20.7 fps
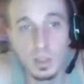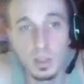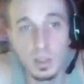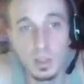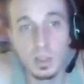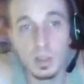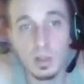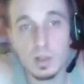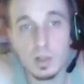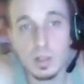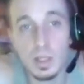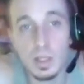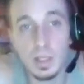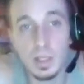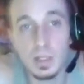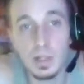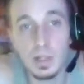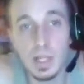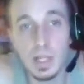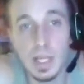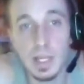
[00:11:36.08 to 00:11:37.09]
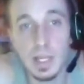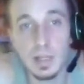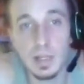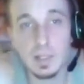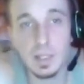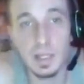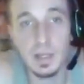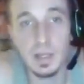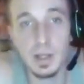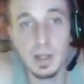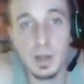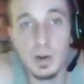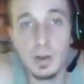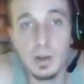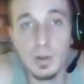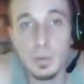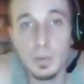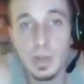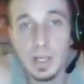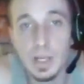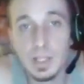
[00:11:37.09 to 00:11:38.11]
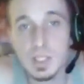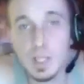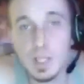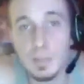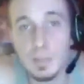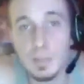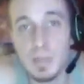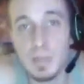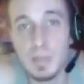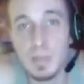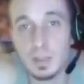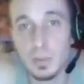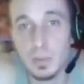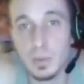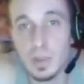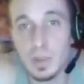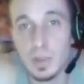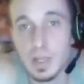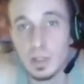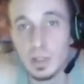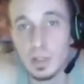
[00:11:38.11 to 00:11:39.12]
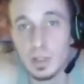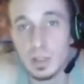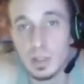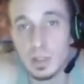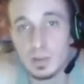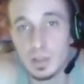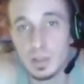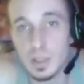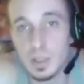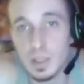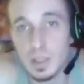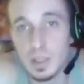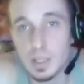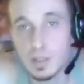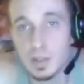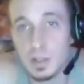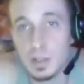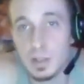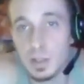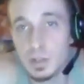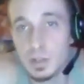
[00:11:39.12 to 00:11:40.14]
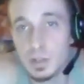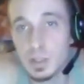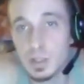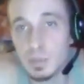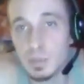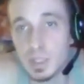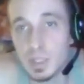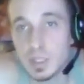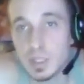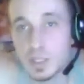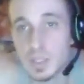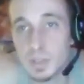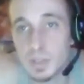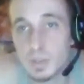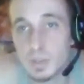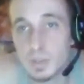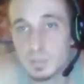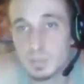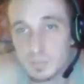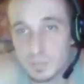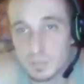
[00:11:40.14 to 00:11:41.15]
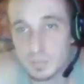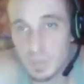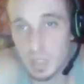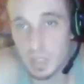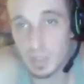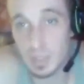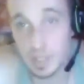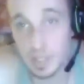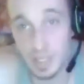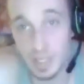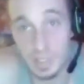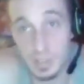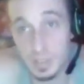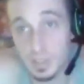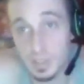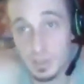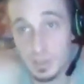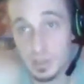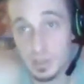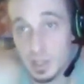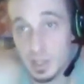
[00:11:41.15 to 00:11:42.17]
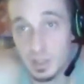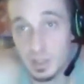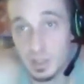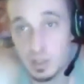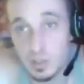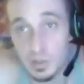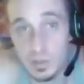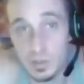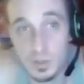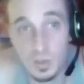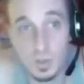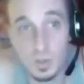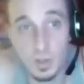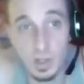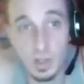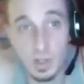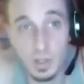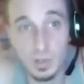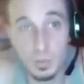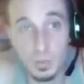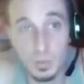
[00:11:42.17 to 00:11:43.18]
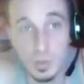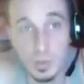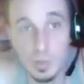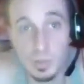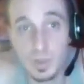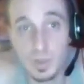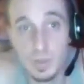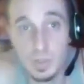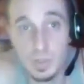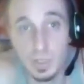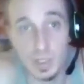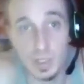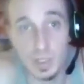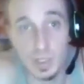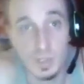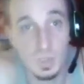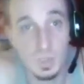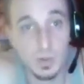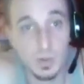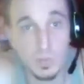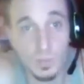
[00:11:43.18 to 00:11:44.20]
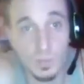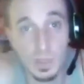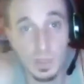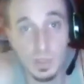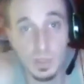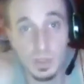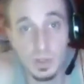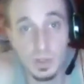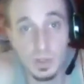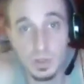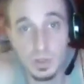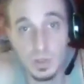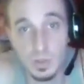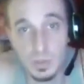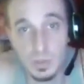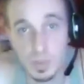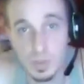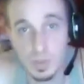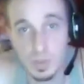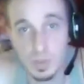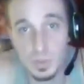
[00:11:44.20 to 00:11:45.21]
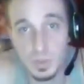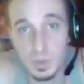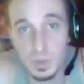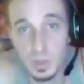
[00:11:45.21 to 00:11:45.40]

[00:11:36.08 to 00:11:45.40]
All can create in no other way except mentally, without either using material, and as there is none to use, or else reproducing itself, which is also impossible,